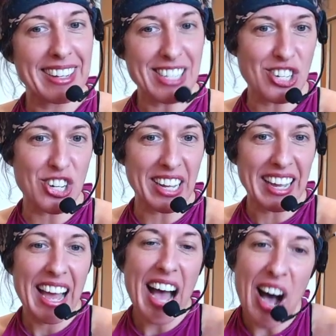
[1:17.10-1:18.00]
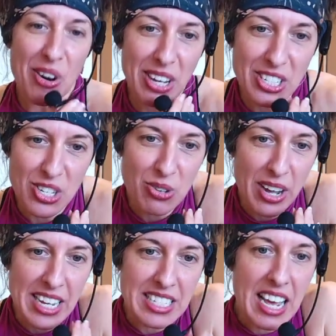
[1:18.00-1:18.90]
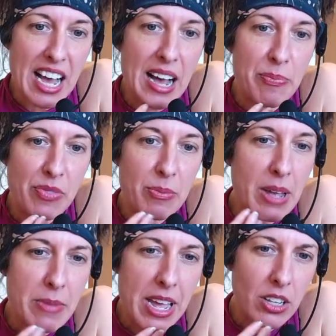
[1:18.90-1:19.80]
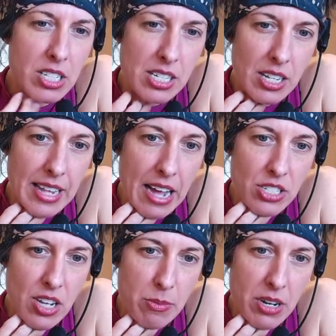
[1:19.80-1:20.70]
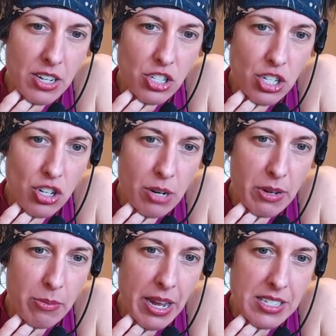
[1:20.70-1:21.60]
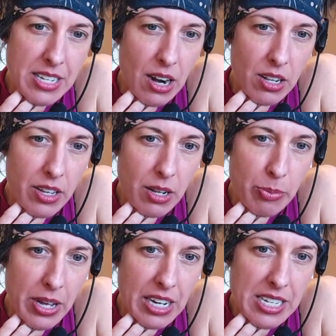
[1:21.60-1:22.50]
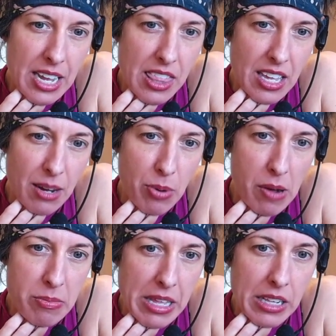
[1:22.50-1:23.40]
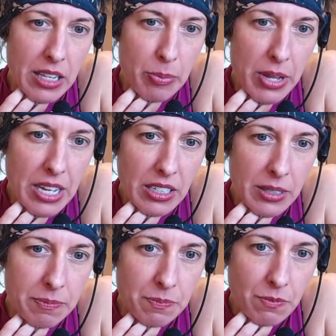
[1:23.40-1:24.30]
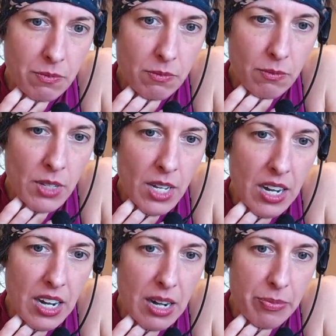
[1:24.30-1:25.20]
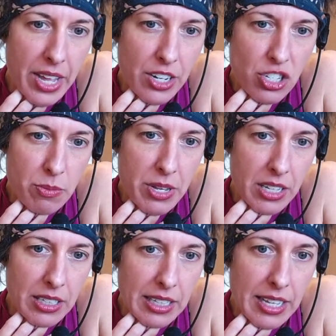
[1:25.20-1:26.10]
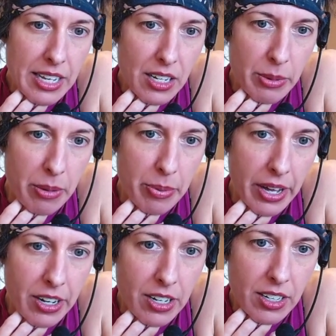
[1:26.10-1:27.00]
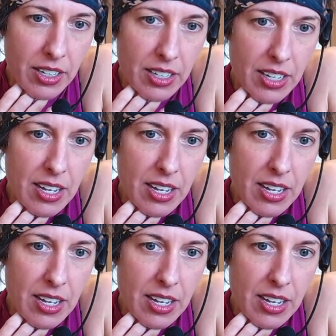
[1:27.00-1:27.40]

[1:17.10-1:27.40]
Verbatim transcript: teaching. Okay, so you guys, um, my mic looks a little loud, so I'm going to actually turn my mic down a little bit because I think I'm probably clipping. Um, that should be a little bit better.